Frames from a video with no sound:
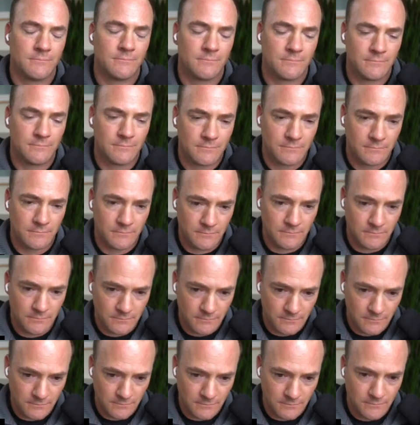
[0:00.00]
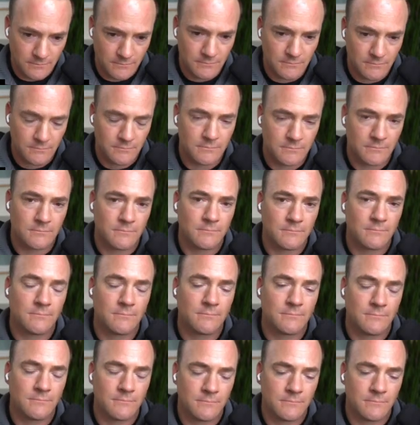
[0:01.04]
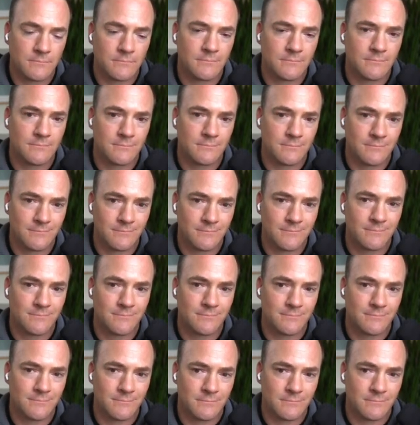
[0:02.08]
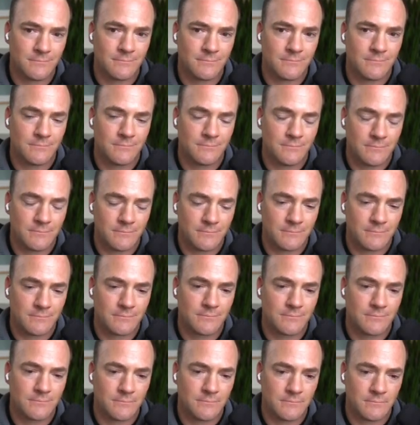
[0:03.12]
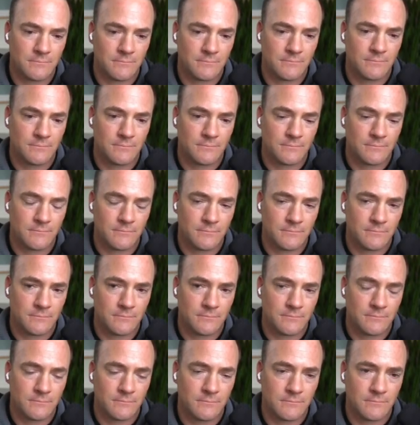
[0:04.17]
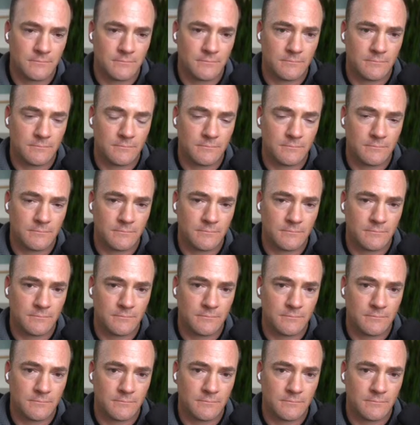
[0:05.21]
(not speaking)